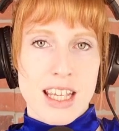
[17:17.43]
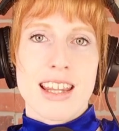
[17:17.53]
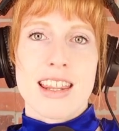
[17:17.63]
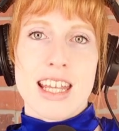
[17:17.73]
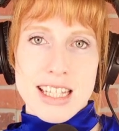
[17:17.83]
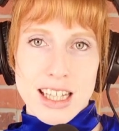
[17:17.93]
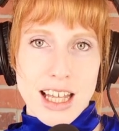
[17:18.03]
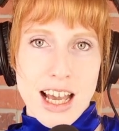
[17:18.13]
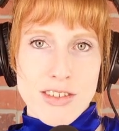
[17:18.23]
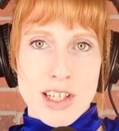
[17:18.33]
This
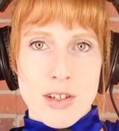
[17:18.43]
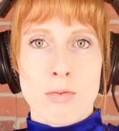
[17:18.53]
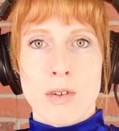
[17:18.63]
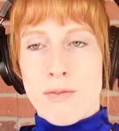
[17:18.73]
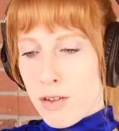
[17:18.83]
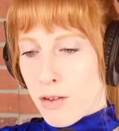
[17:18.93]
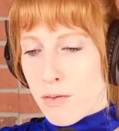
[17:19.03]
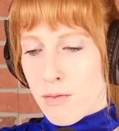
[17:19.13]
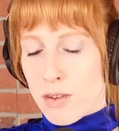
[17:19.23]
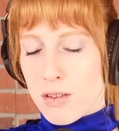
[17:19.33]
allows you, if
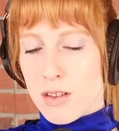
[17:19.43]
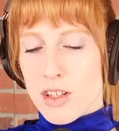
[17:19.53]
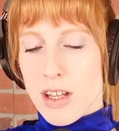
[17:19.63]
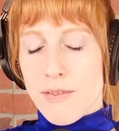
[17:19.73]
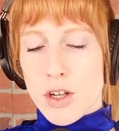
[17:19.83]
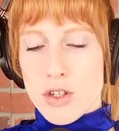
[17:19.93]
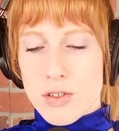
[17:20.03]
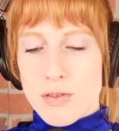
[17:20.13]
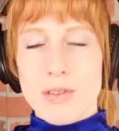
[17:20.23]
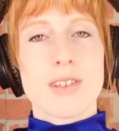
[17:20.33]
your
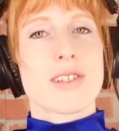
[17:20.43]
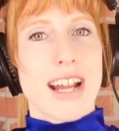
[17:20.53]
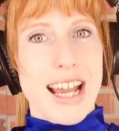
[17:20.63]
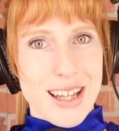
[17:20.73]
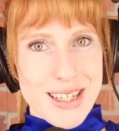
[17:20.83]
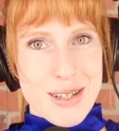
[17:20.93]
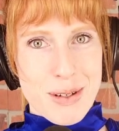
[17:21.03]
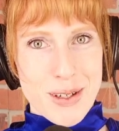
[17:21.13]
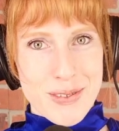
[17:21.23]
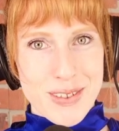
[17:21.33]
student loans are
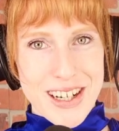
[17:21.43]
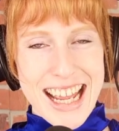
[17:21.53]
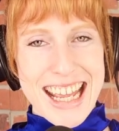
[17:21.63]
eligible for it